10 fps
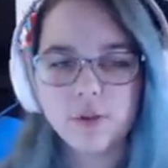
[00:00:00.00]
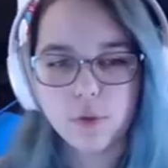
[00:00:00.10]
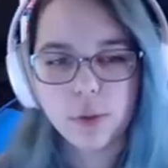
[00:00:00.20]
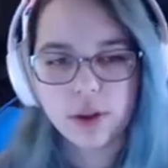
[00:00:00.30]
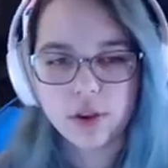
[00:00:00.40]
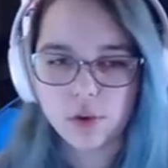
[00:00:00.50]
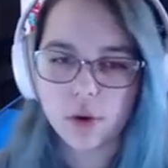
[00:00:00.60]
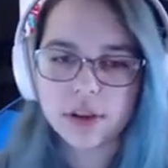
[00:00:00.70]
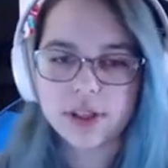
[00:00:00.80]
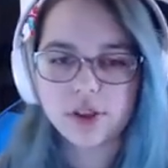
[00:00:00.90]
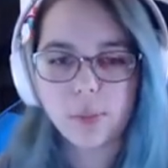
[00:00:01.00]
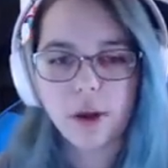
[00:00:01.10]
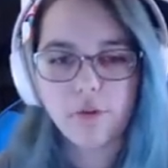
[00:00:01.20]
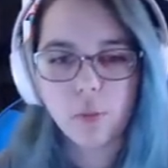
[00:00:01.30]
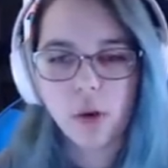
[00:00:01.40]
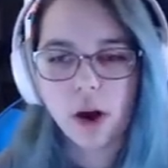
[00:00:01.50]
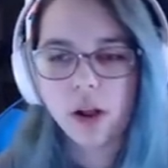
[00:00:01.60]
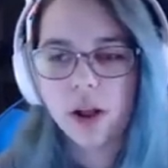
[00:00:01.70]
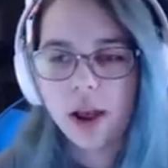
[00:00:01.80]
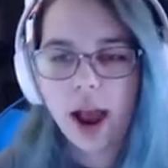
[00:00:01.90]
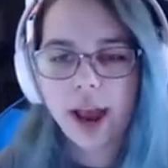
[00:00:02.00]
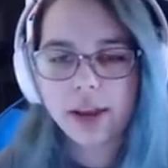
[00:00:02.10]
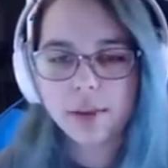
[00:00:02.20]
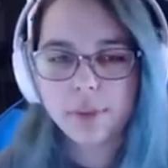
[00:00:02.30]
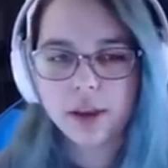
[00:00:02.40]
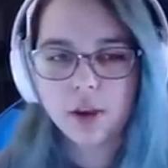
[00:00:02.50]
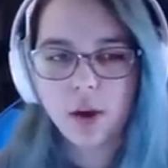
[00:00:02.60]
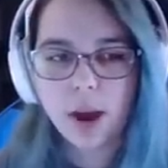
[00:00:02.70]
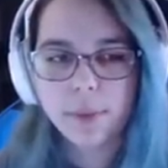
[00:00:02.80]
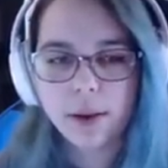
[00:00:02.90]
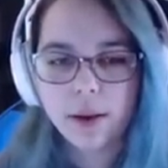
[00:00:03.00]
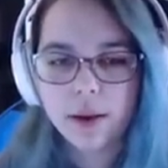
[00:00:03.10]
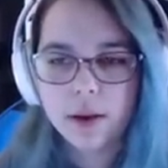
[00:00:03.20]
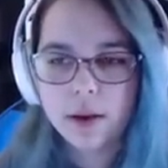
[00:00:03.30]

through one of the doors and jump off the wall, I could pick you up.